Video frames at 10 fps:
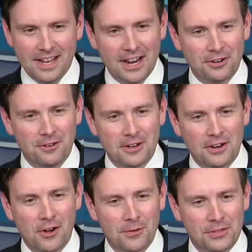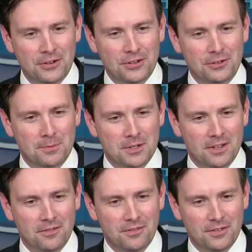not agree at all with your description
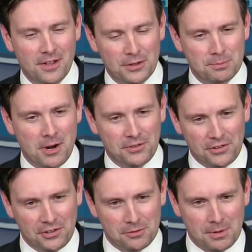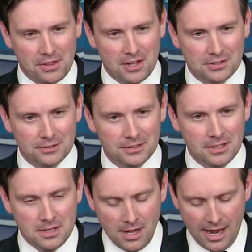of this process as methodical.
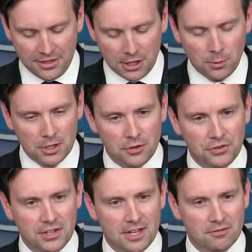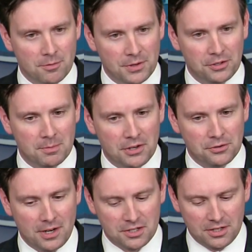I think what you've seen from this
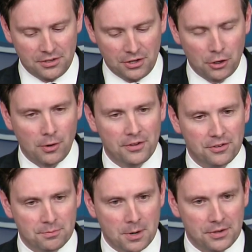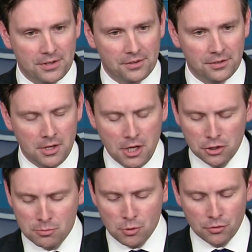administration is an aggressive process
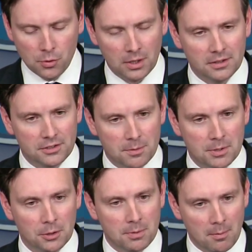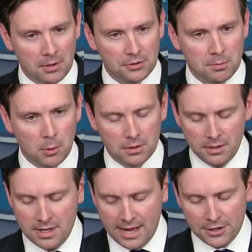to move quickly to build public support
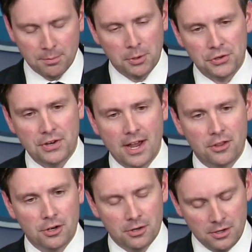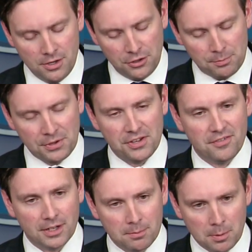and to put together
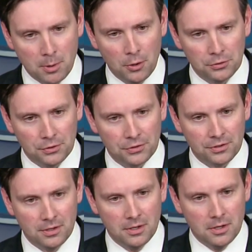specific proposals,